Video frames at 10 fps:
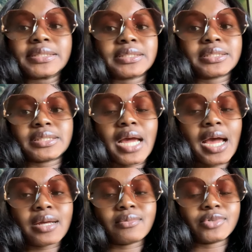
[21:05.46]
that's just
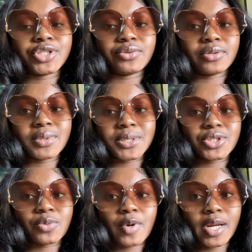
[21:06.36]
not what you do with
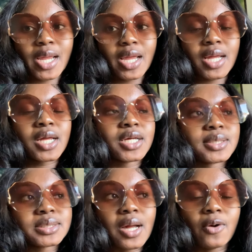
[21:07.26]
stripper etiquette.
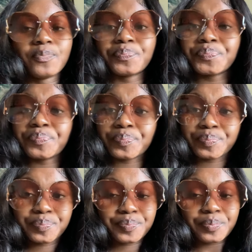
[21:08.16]
So
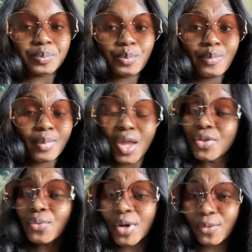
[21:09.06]

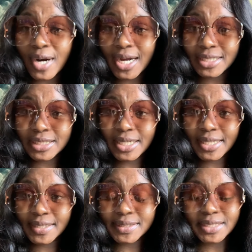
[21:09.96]
the one where I got the
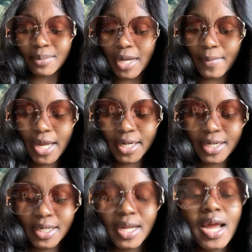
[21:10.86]
dance, I'm not mad at it.